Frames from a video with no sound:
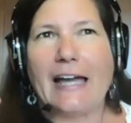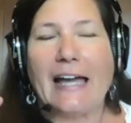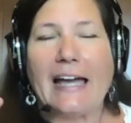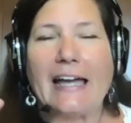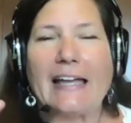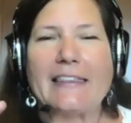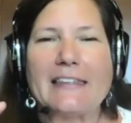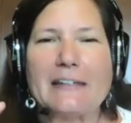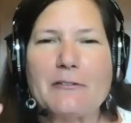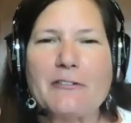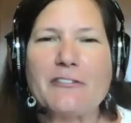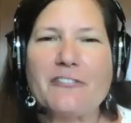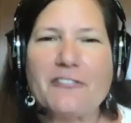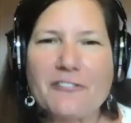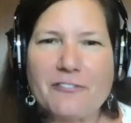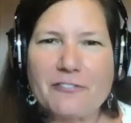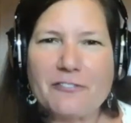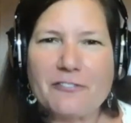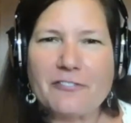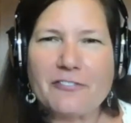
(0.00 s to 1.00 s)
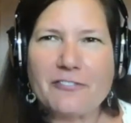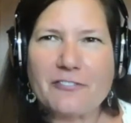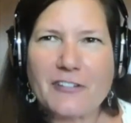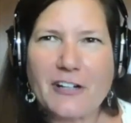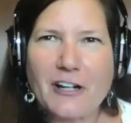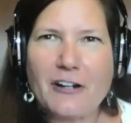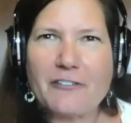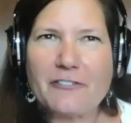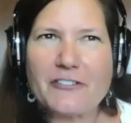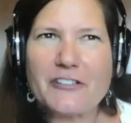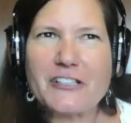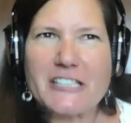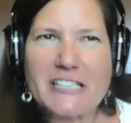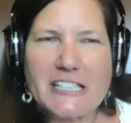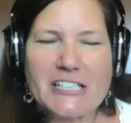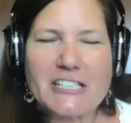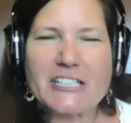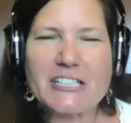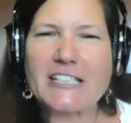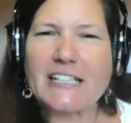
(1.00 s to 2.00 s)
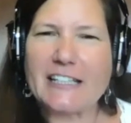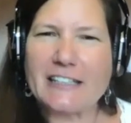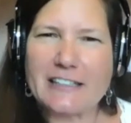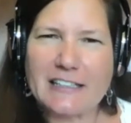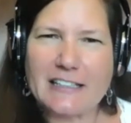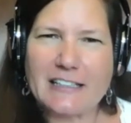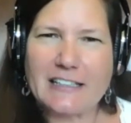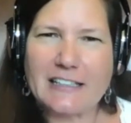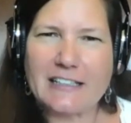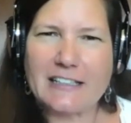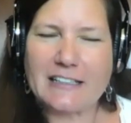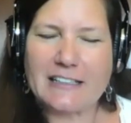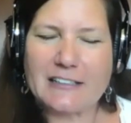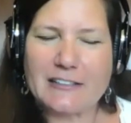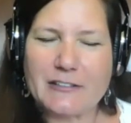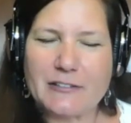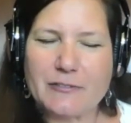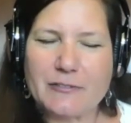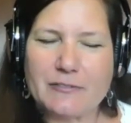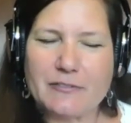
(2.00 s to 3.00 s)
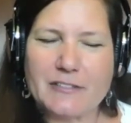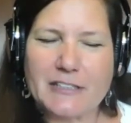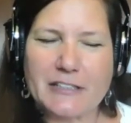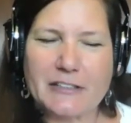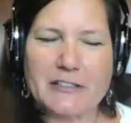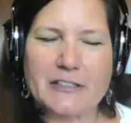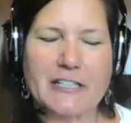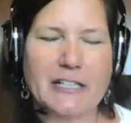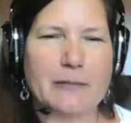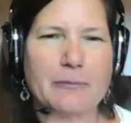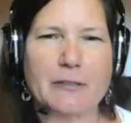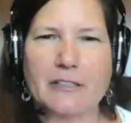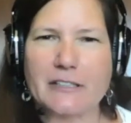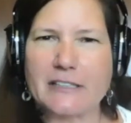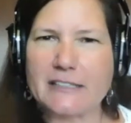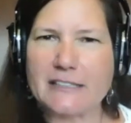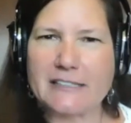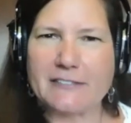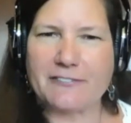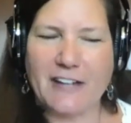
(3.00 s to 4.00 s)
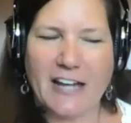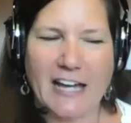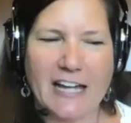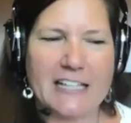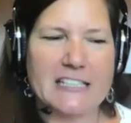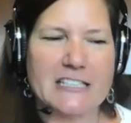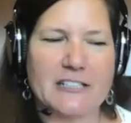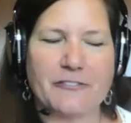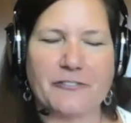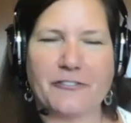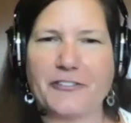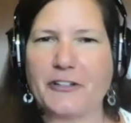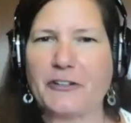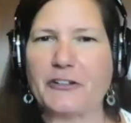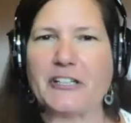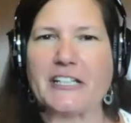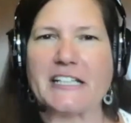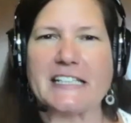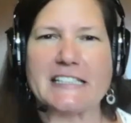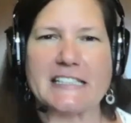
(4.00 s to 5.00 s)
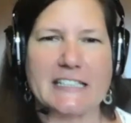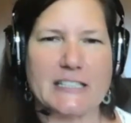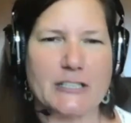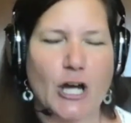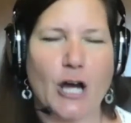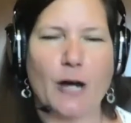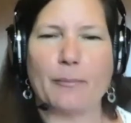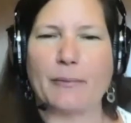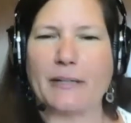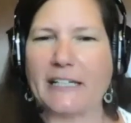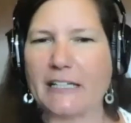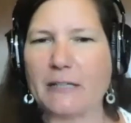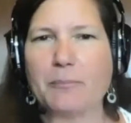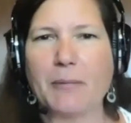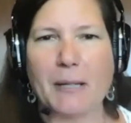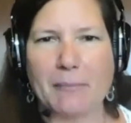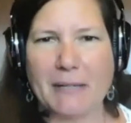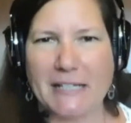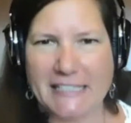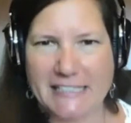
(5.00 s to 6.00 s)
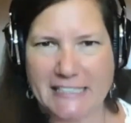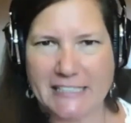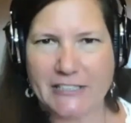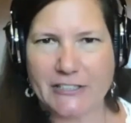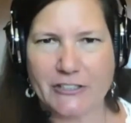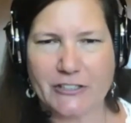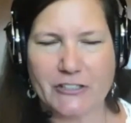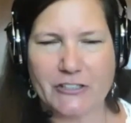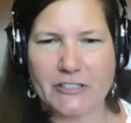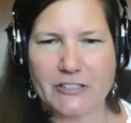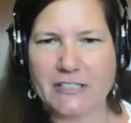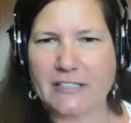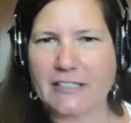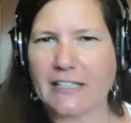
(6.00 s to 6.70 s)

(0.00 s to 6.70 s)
The conversation at the dinner table is fast and furious and dominated by my sisters.